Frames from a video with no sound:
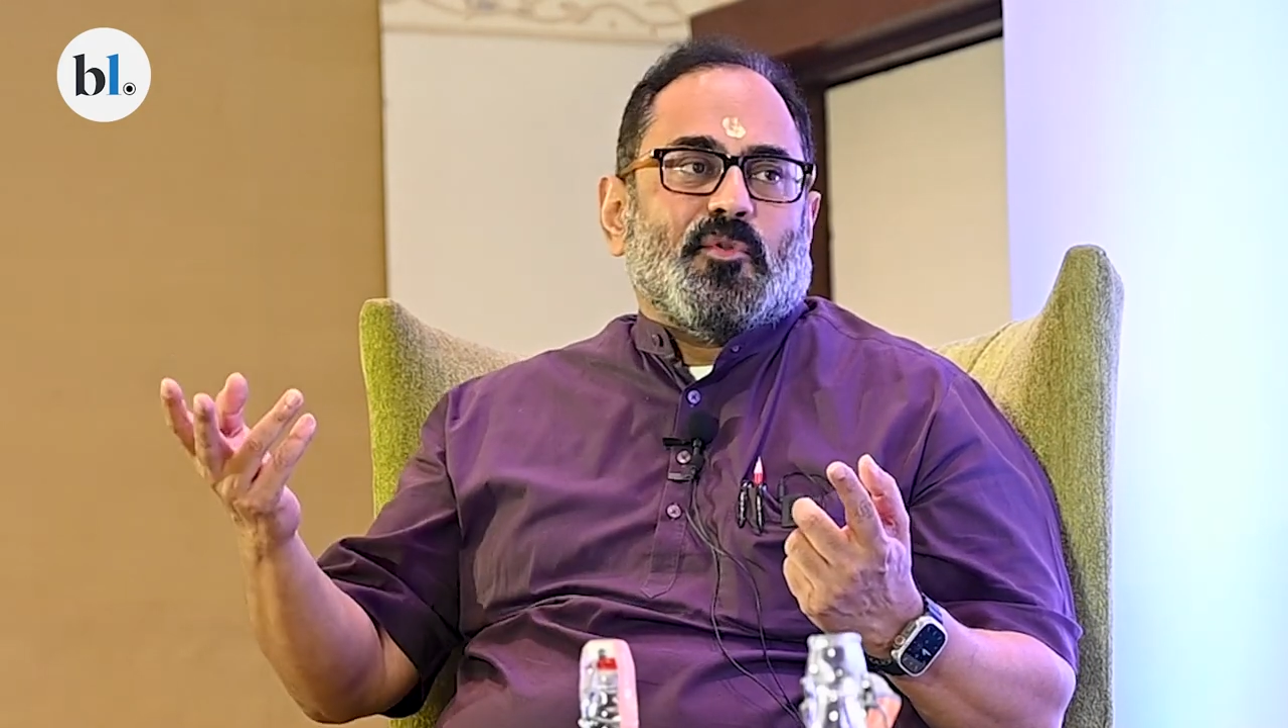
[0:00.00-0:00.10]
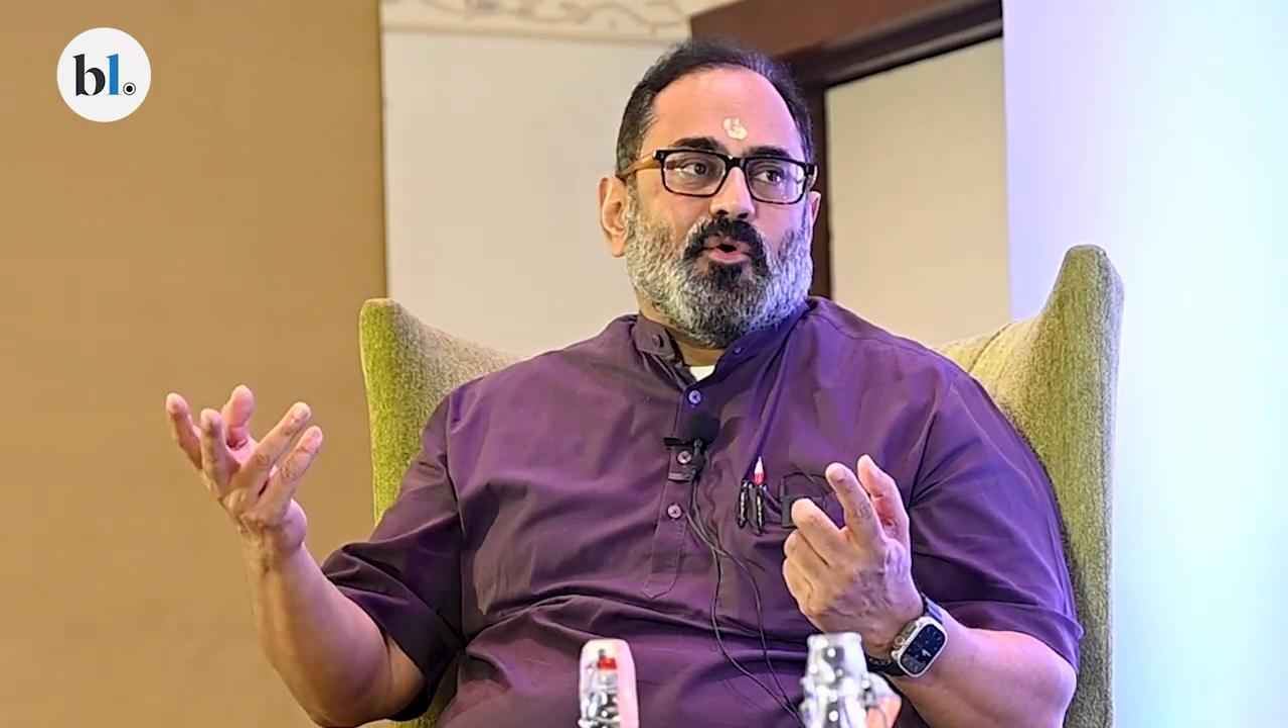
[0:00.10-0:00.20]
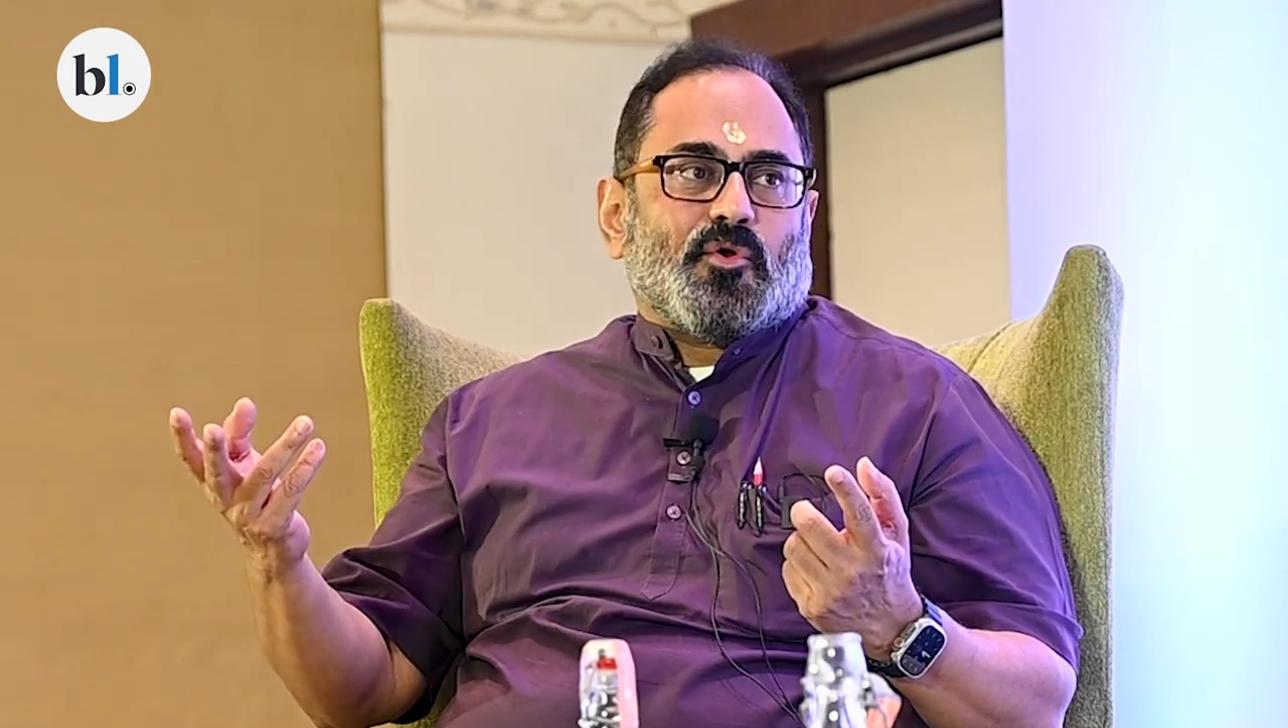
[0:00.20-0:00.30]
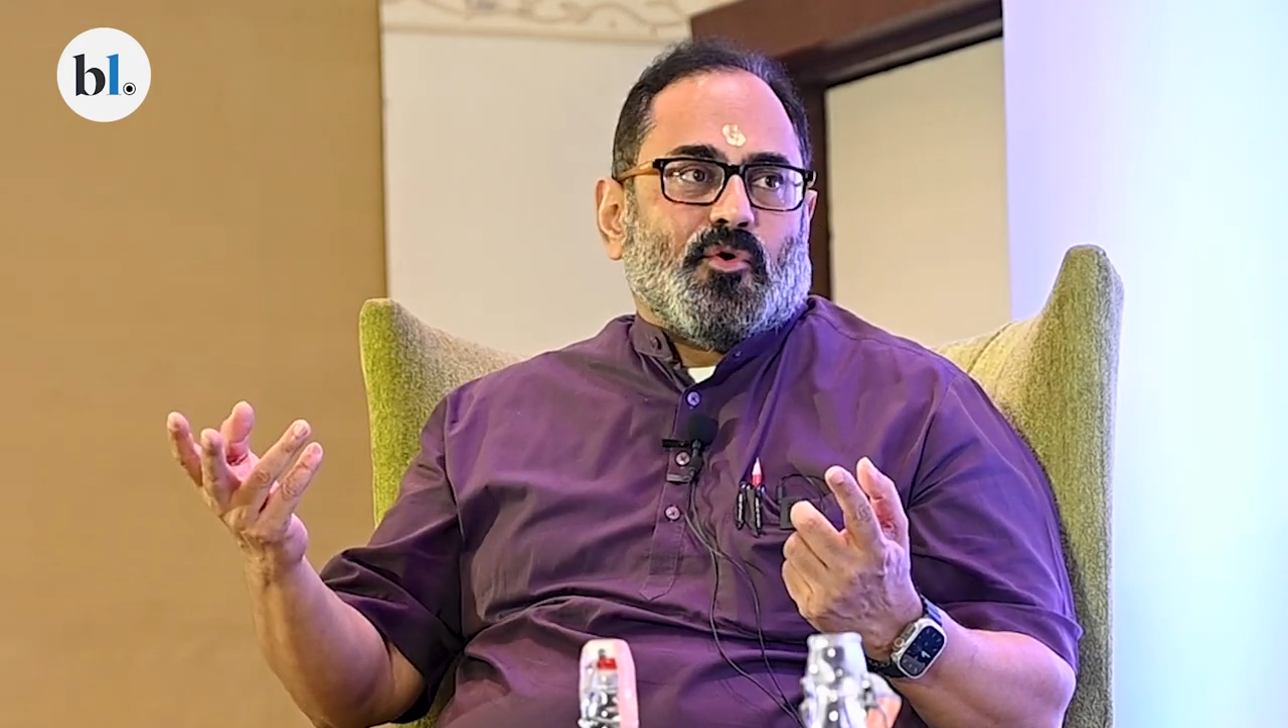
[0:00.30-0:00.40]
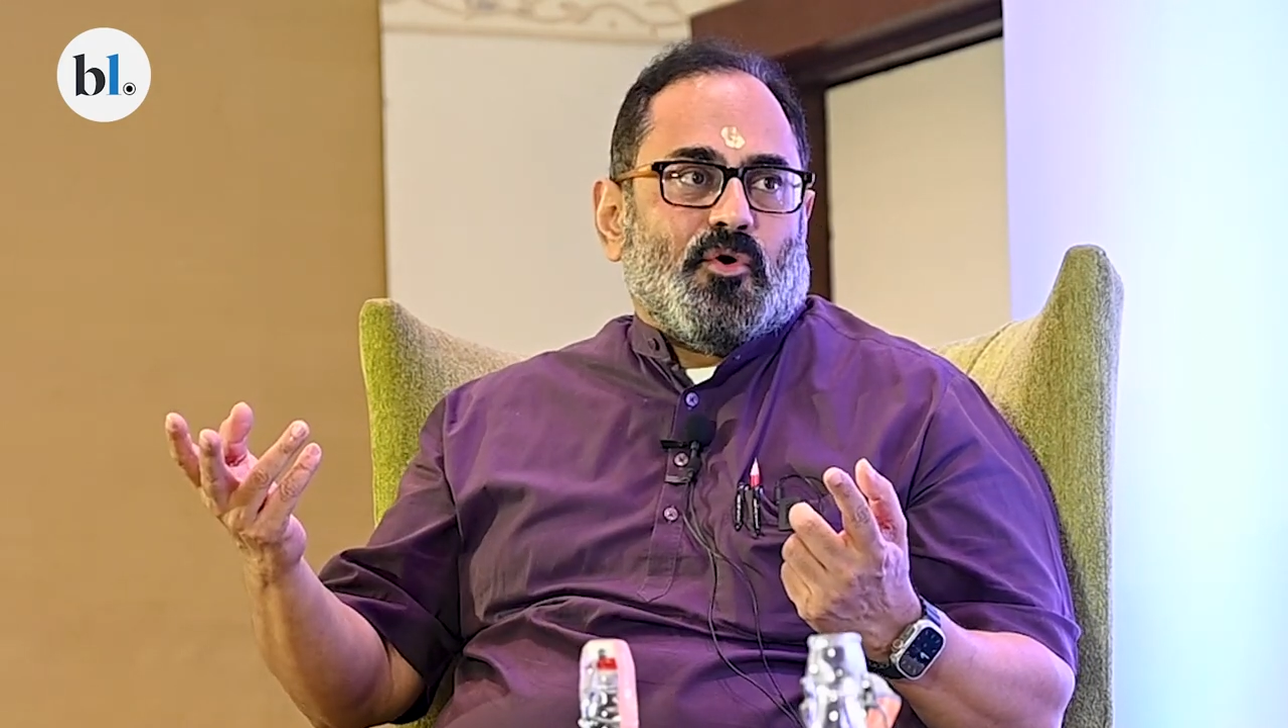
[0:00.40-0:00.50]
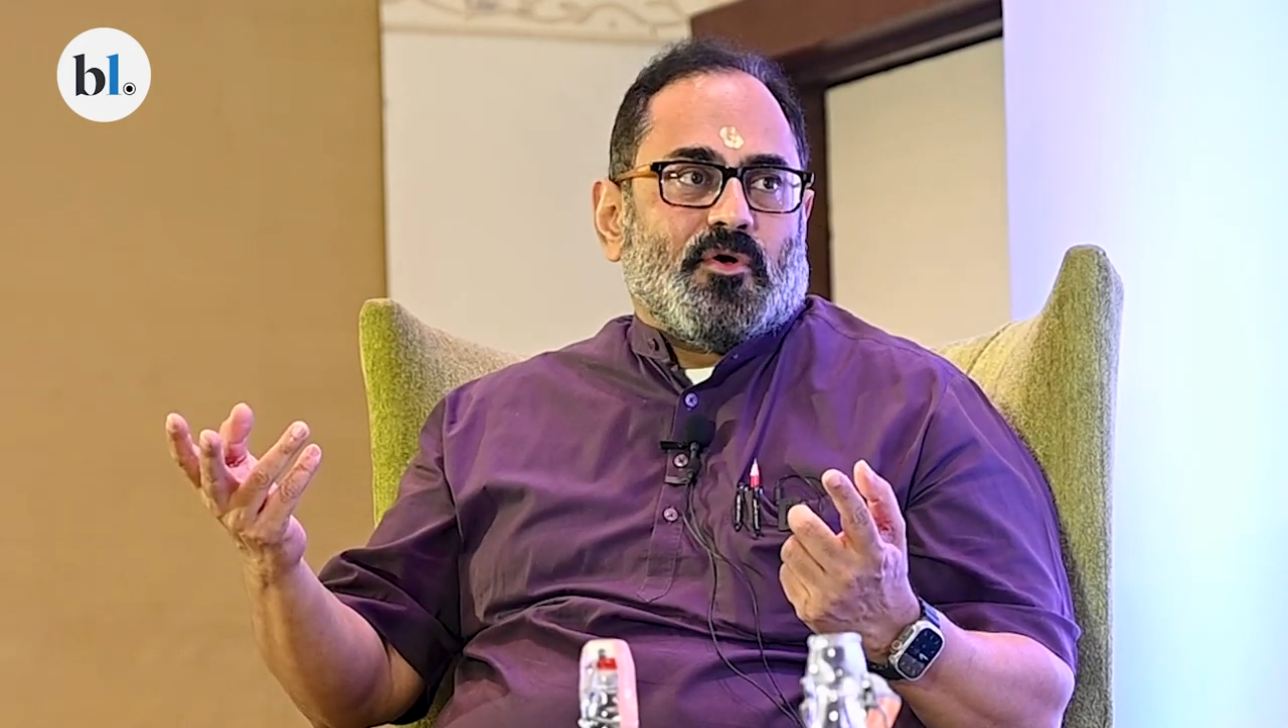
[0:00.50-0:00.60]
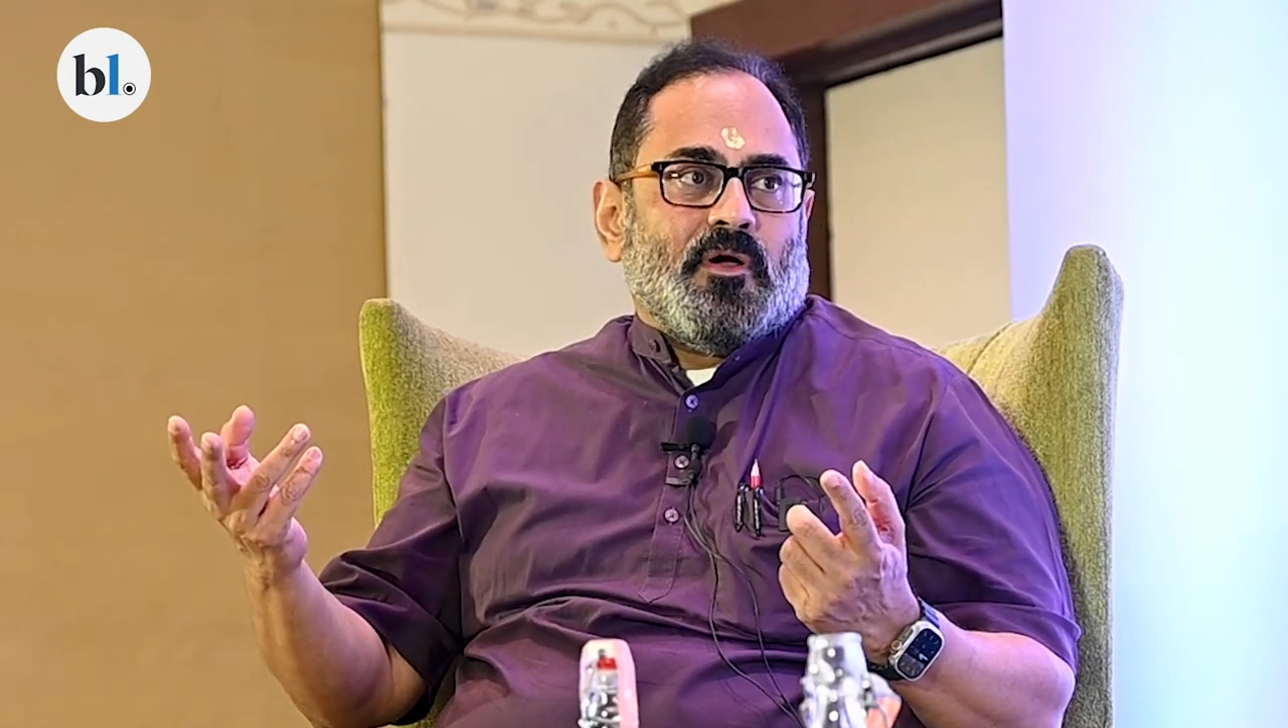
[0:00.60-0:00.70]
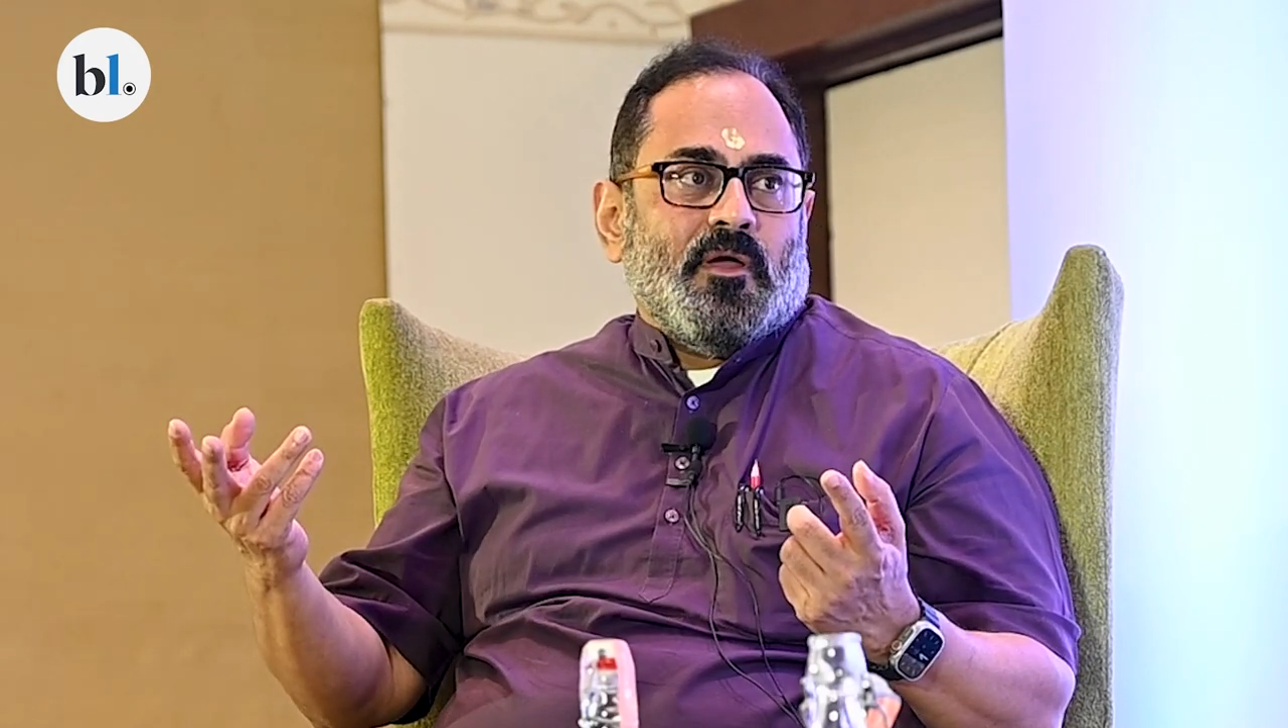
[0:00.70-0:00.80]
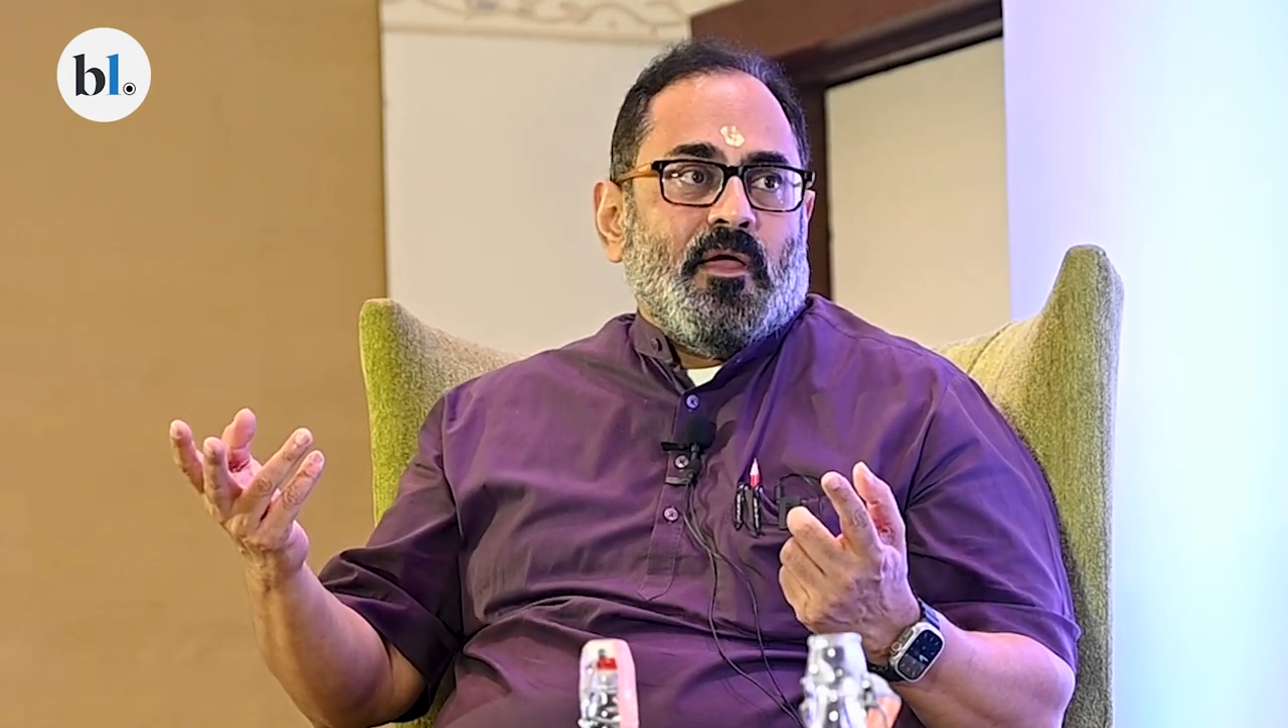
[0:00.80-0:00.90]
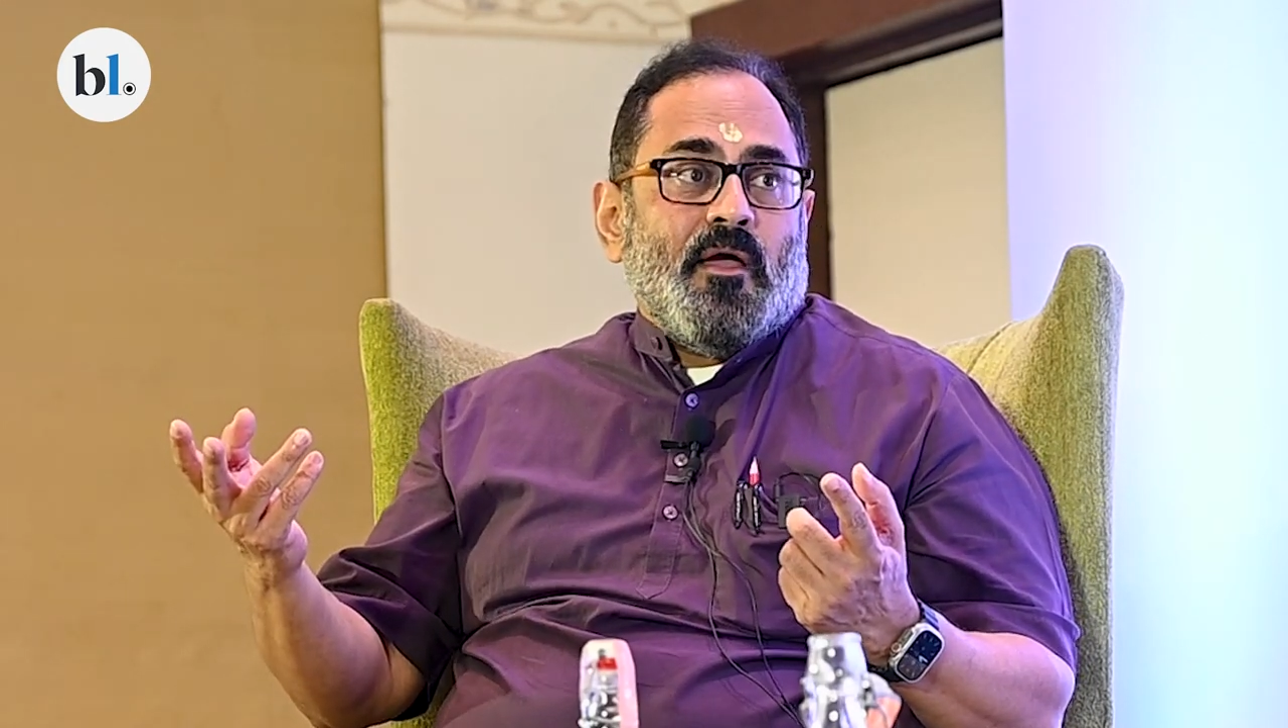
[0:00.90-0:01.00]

go rogue.